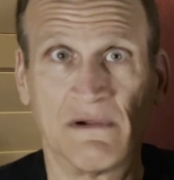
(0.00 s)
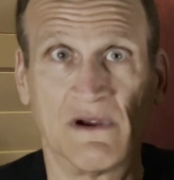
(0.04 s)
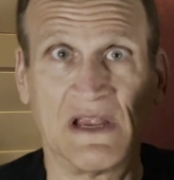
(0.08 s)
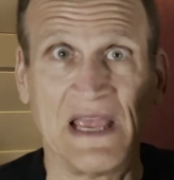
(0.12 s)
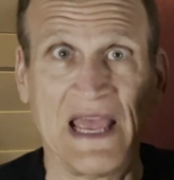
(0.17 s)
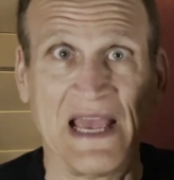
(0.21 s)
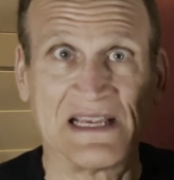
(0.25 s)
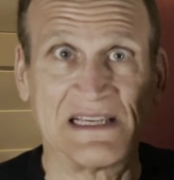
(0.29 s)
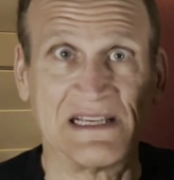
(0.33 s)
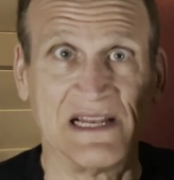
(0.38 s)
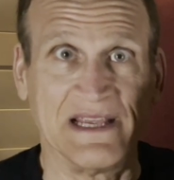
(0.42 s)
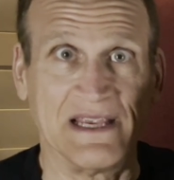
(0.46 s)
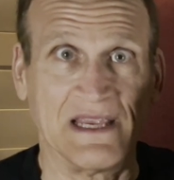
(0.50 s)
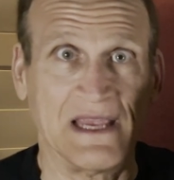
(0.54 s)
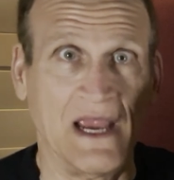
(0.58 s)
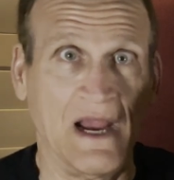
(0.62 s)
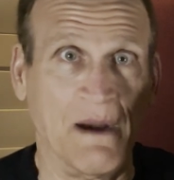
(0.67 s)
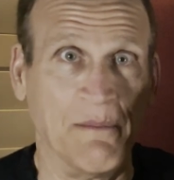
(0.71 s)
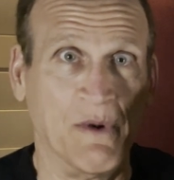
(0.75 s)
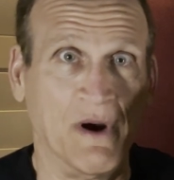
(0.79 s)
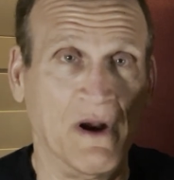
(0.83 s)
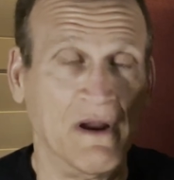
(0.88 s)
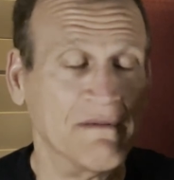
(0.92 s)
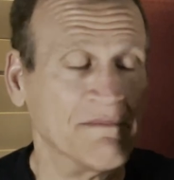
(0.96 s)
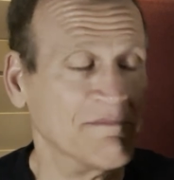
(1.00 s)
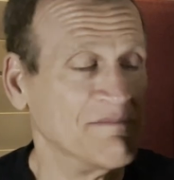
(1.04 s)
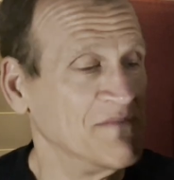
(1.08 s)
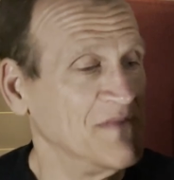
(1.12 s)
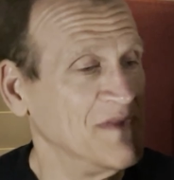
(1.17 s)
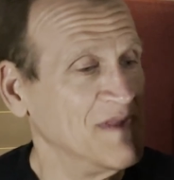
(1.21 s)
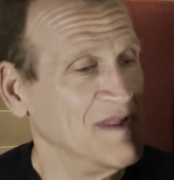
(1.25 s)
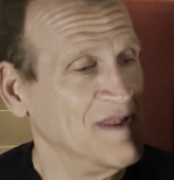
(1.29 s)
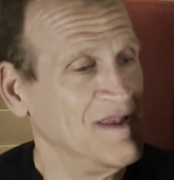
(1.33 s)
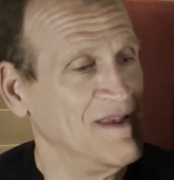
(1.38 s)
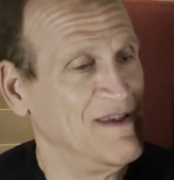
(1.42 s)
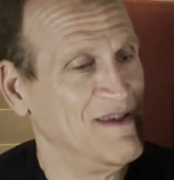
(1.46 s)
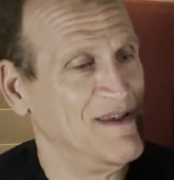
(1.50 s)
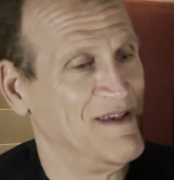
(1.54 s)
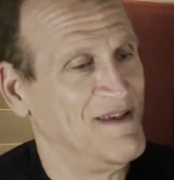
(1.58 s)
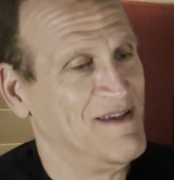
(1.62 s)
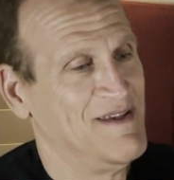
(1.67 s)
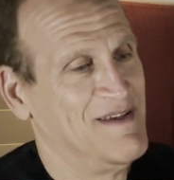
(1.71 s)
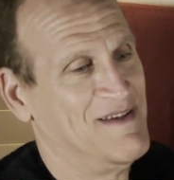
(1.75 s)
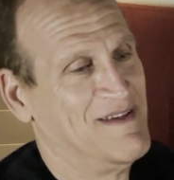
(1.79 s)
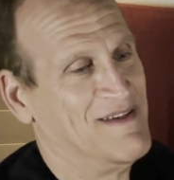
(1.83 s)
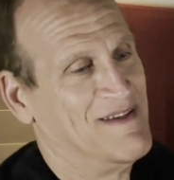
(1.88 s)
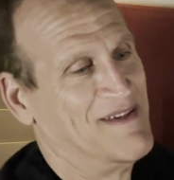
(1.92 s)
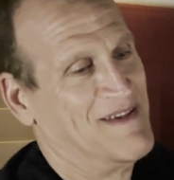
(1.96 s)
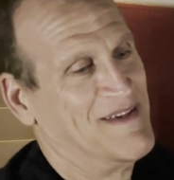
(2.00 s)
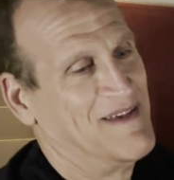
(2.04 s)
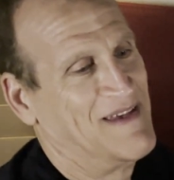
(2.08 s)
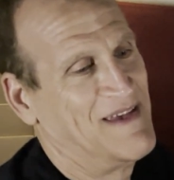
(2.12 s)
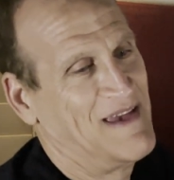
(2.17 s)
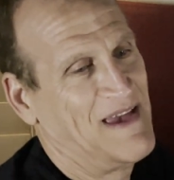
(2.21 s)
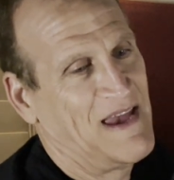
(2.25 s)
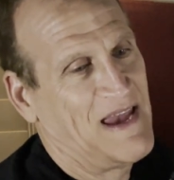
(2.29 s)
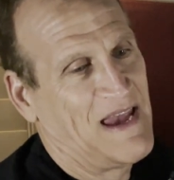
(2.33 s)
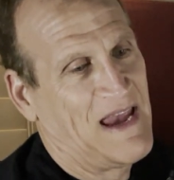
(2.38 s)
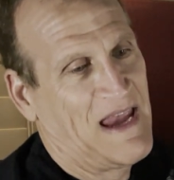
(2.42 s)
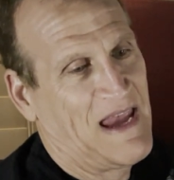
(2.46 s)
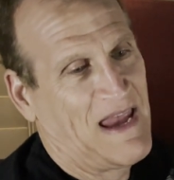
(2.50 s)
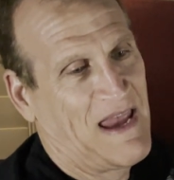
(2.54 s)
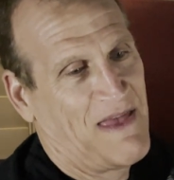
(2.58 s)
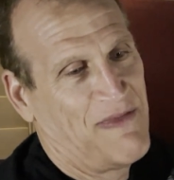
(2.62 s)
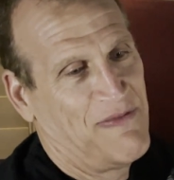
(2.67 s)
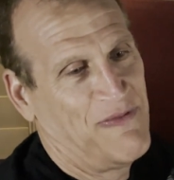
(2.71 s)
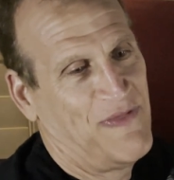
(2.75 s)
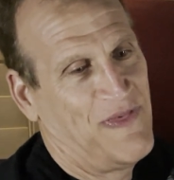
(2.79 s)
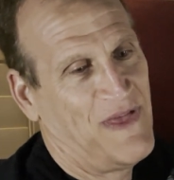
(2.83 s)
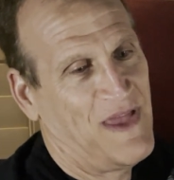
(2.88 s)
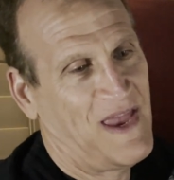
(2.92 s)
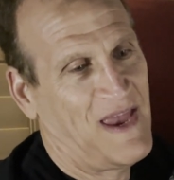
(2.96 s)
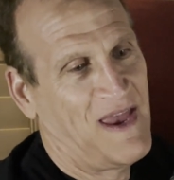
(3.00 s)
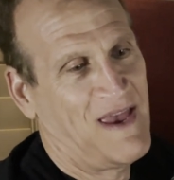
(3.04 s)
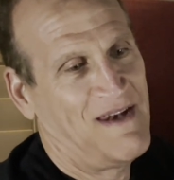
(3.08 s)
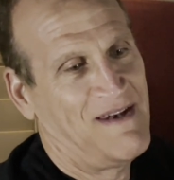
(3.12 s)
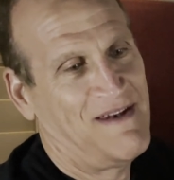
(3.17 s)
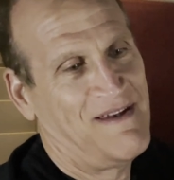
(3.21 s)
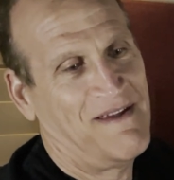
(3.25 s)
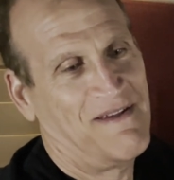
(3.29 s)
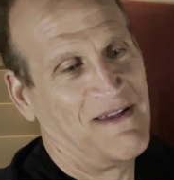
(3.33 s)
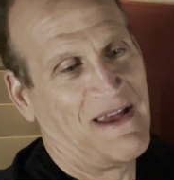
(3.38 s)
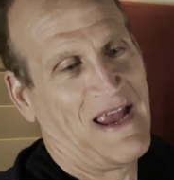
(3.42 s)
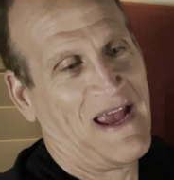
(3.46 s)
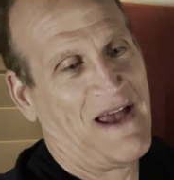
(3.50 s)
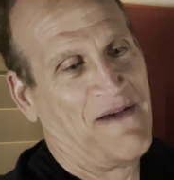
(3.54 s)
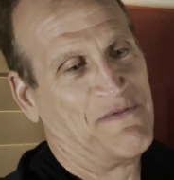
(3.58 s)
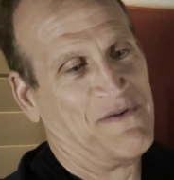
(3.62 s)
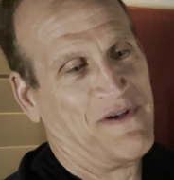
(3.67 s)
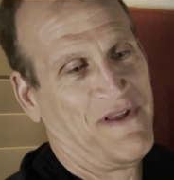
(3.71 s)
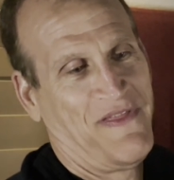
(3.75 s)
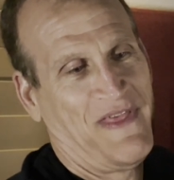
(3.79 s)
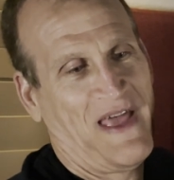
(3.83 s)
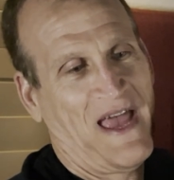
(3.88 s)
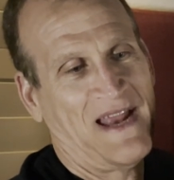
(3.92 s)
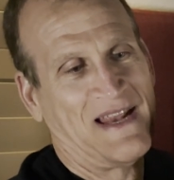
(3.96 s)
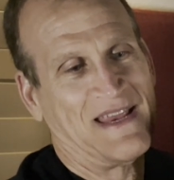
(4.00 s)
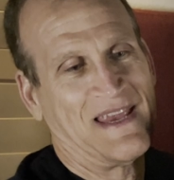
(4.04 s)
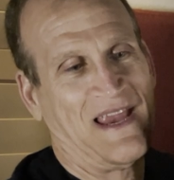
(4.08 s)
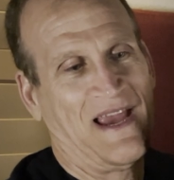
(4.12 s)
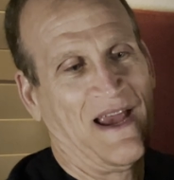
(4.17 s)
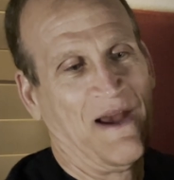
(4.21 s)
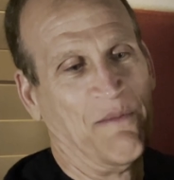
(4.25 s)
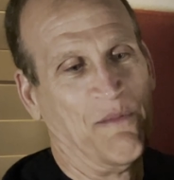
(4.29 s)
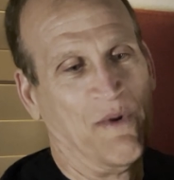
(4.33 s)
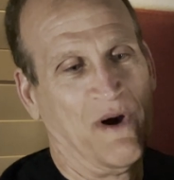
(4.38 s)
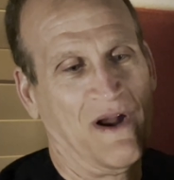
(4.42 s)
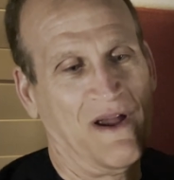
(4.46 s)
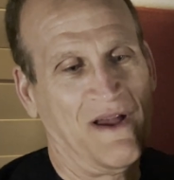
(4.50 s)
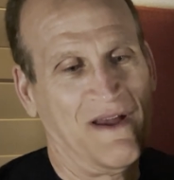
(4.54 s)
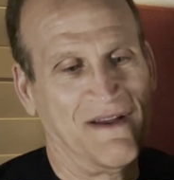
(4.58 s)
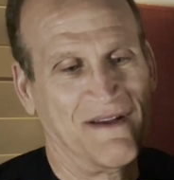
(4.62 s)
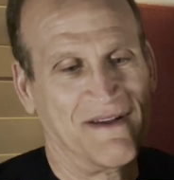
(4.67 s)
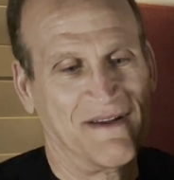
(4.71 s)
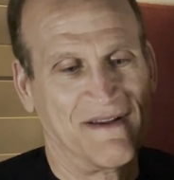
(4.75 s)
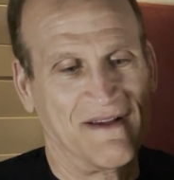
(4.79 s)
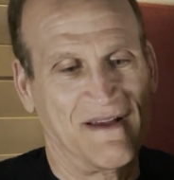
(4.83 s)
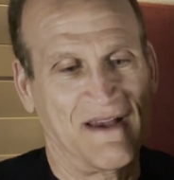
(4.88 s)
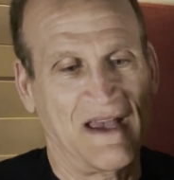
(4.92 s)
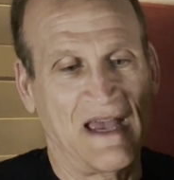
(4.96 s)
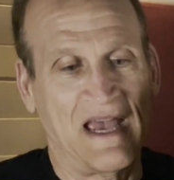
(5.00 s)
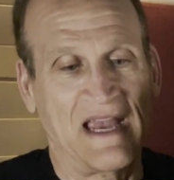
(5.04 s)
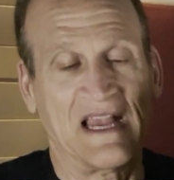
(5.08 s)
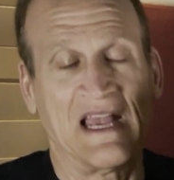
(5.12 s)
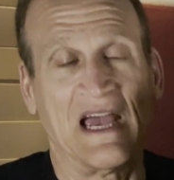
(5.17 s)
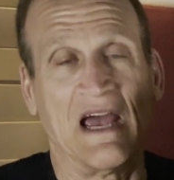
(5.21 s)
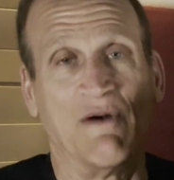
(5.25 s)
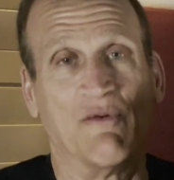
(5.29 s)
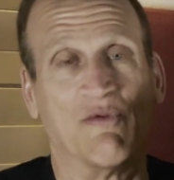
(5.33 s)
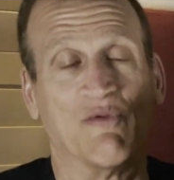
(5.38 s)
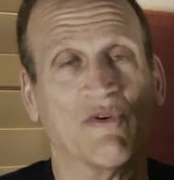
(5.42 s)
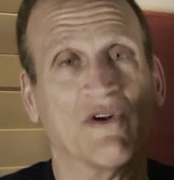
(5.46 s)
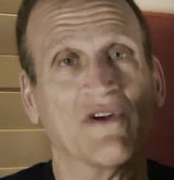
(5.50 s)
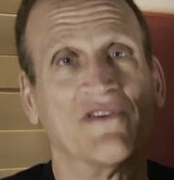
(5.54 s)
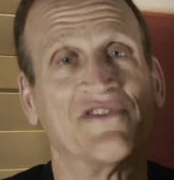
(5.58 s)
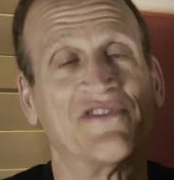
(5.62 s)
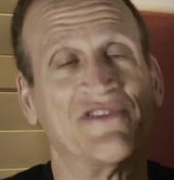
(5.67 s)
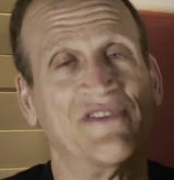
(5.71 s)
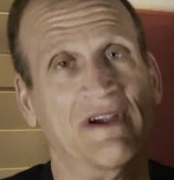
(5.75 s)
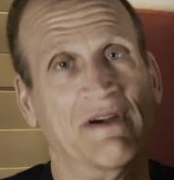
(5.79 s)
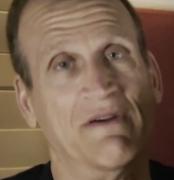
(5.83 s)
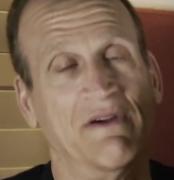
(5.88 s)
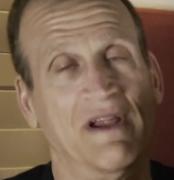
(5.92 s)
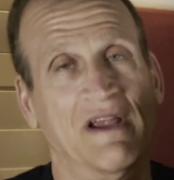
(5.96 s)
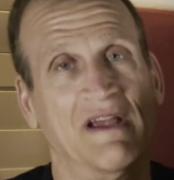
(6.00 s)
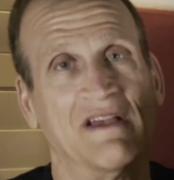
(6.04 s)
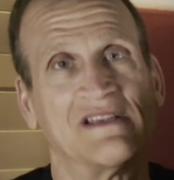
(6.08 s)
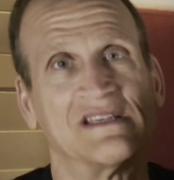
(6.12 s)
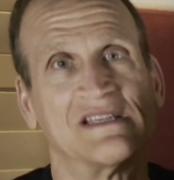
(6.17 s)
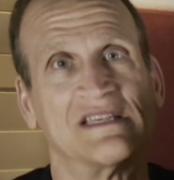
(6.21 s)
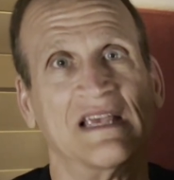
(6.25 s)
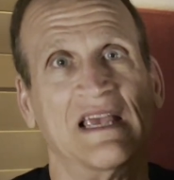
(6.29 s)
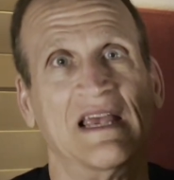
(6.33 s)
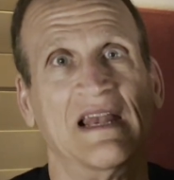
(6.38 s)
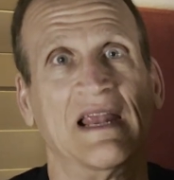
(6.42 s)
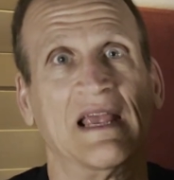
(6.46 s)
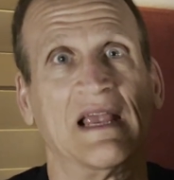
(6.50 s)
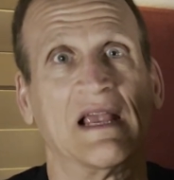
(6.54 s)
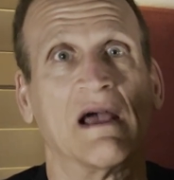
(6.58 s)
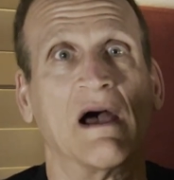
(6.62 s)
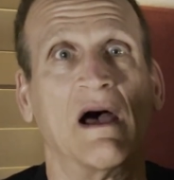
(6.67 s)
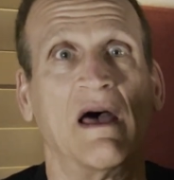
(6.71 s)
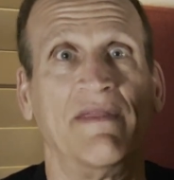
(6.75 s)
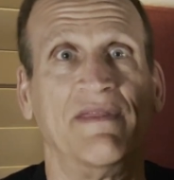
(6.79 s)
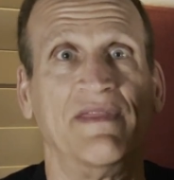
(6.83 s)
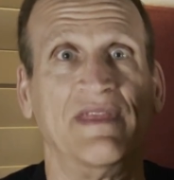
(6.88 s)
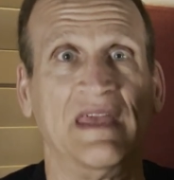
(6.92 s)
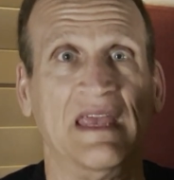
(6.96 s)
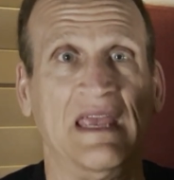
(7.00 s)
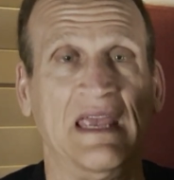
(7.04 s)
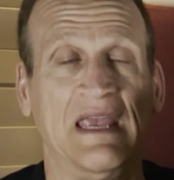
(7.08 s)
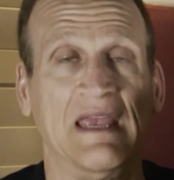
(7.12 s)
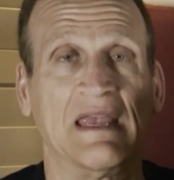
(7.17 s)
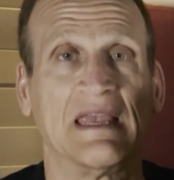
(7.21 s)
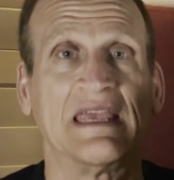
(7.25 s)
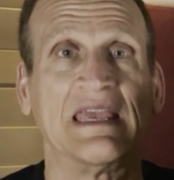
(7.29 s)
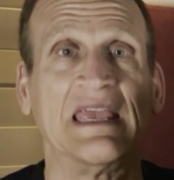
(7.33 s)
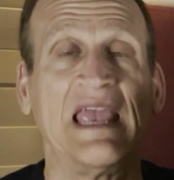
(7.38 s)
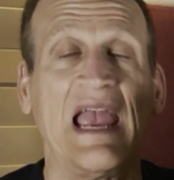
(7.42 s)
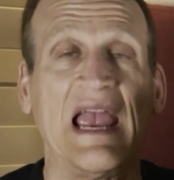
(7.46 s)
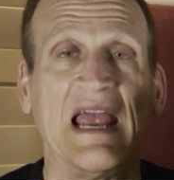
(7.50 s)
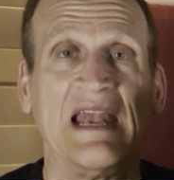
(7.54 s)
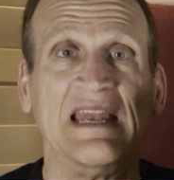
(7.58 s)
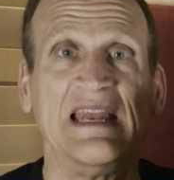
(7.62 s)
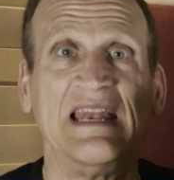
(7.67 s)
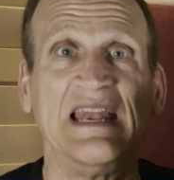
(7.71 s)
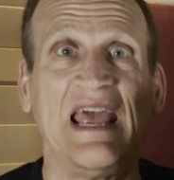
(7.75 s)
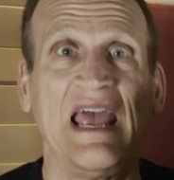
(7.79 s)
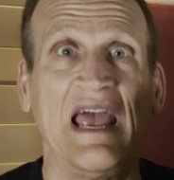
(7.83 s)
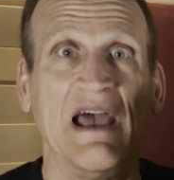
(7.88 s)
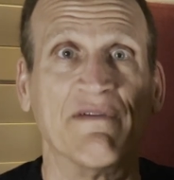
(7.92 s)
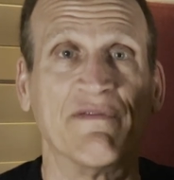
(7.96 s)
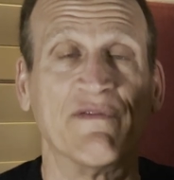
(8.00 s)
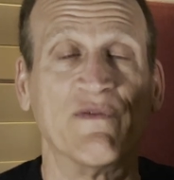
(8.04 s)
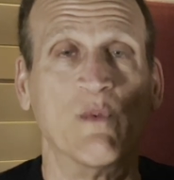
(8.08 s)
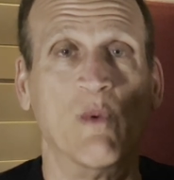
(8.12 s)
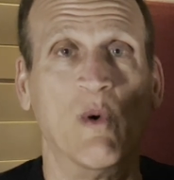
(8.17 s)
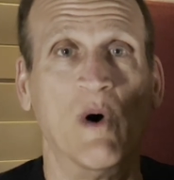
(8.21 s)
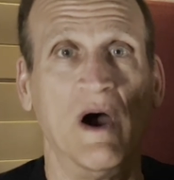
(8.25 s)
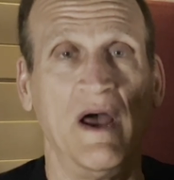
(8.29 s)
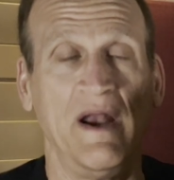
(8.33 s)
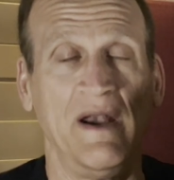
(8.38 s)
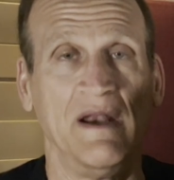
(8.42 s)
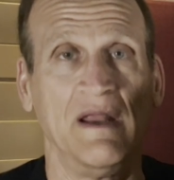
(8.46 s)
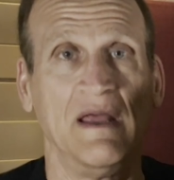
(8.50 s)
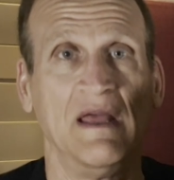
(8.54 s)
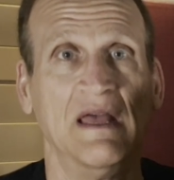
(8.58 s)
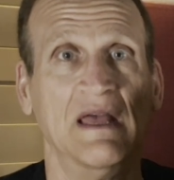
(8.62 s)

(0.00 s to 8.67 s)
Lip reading: Excellent camera. And then after that camera, I got real serious and I got the Canon F1.